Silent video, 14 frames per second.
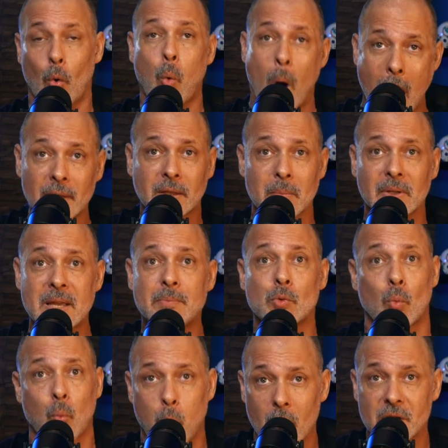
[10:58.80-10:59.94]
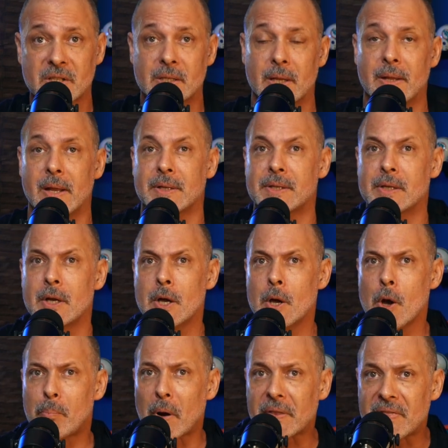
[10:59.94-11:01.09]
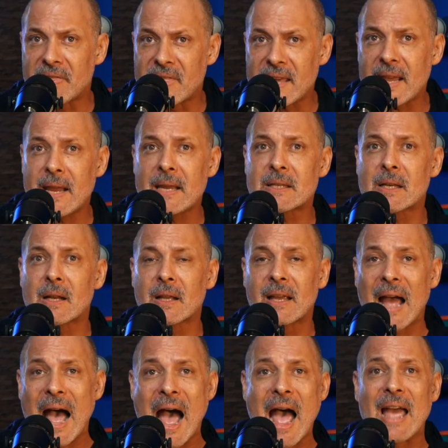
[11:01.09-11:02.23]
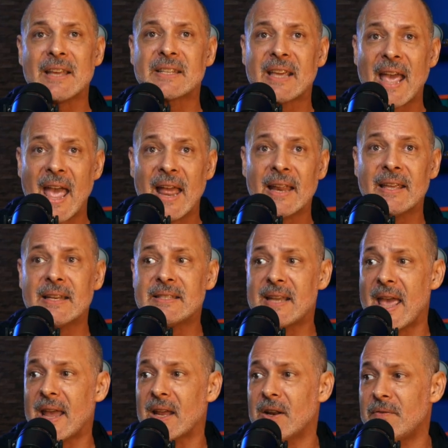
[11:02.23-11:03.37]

quantum leaps worse than this. But these are the guys can get taken